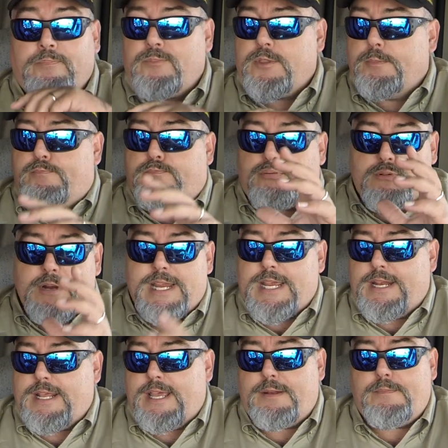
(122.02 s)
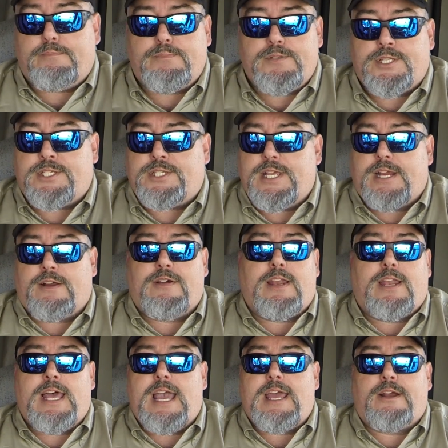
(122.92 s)
Bring it in,
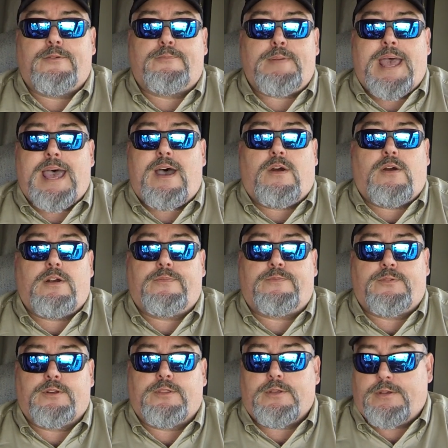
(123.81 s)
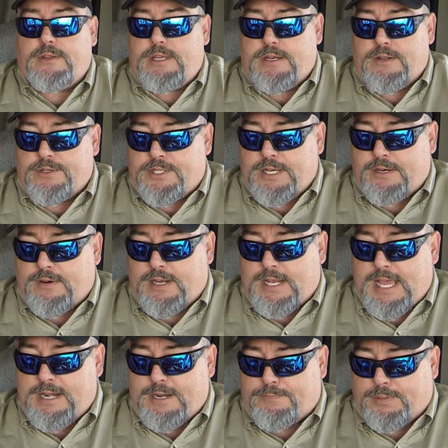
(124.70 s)
cigarette lighter power for the, cigarette
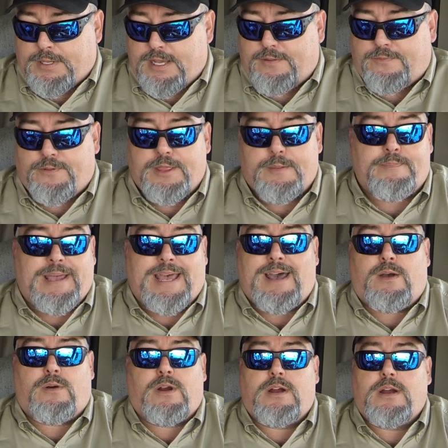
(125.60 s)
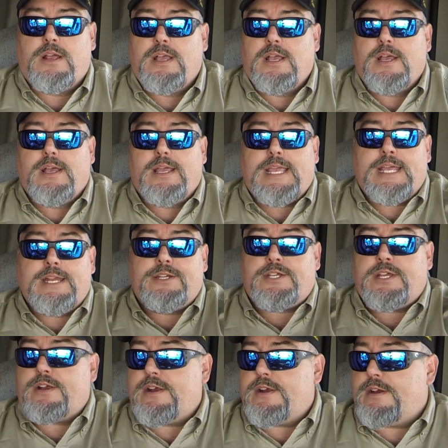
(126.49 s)
lighter plug for the power,
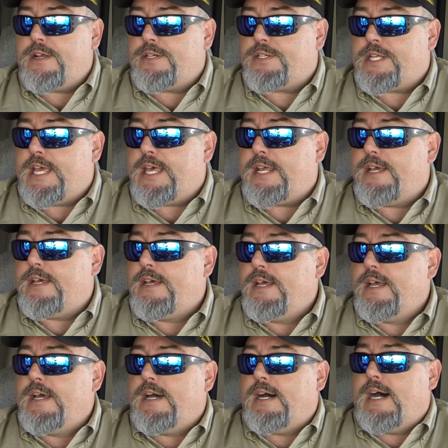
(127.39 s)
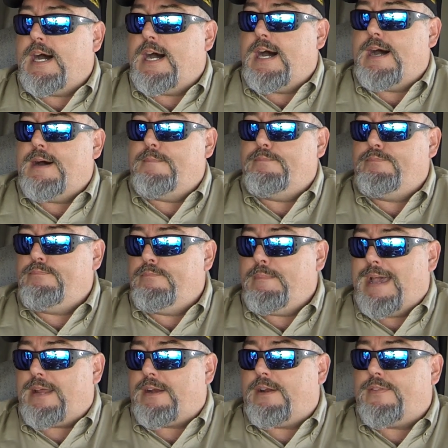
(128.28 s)
interior antenna, mount
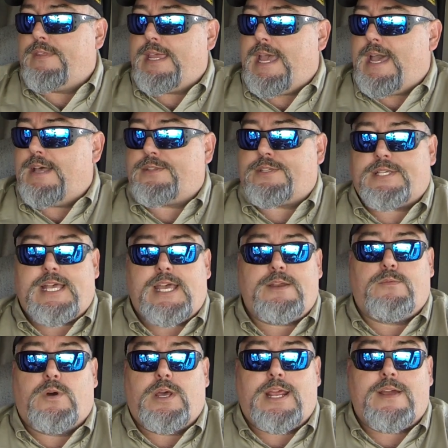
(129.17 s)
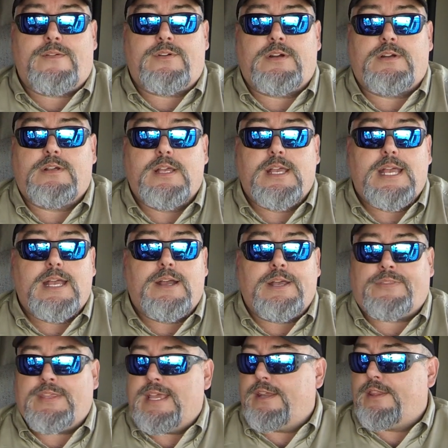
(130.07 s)
it on the outside, whatever.
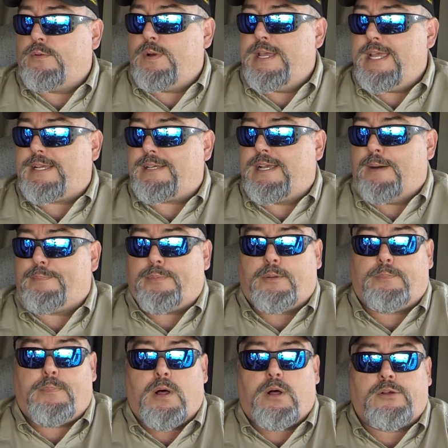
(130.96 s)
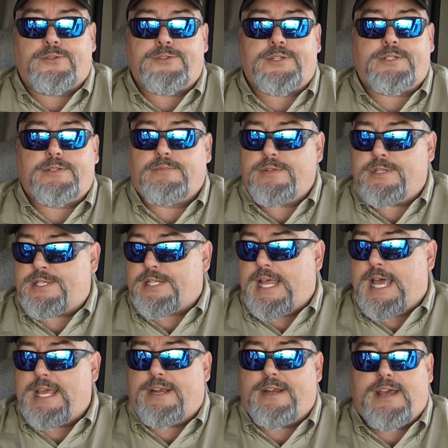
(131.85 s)
At the end of the week, couple bolts,
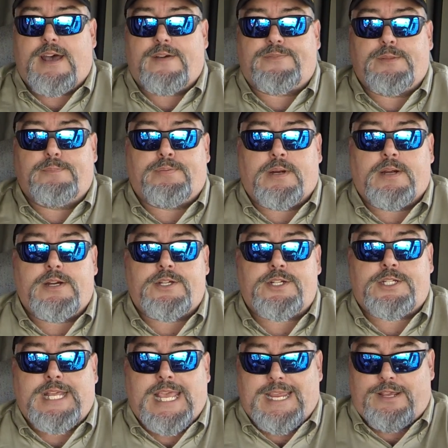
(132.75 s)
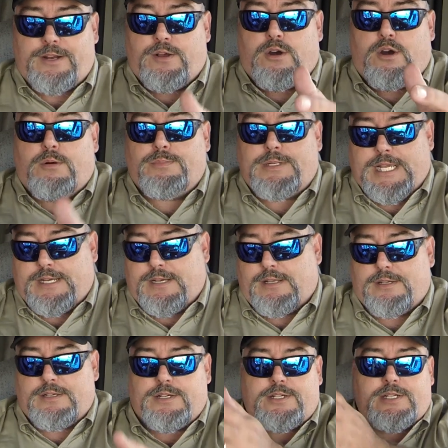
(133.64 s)
slide it off the perch, take it home, take
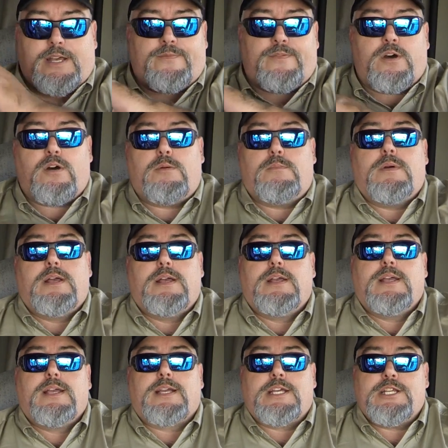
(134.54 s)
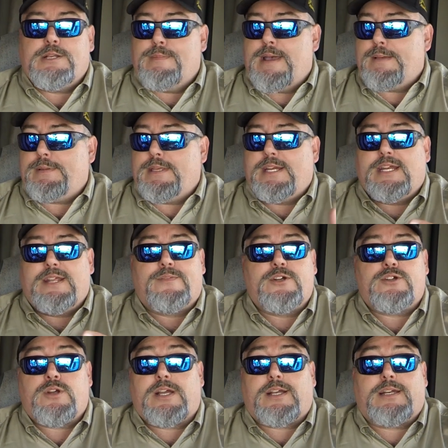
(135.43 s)
all your stuff home, because you might be in a
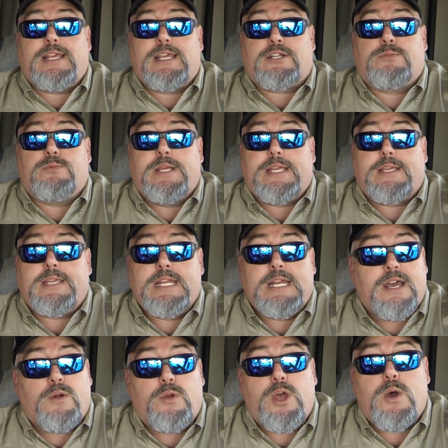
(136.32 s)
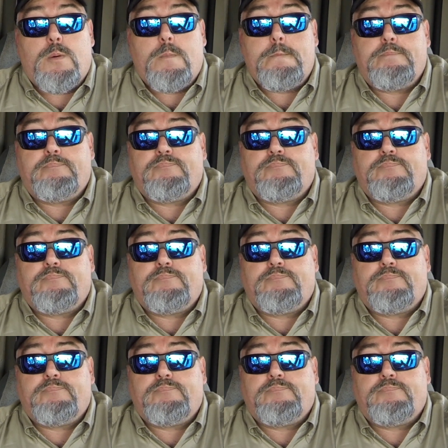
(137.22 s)
different truck next week. You don't know.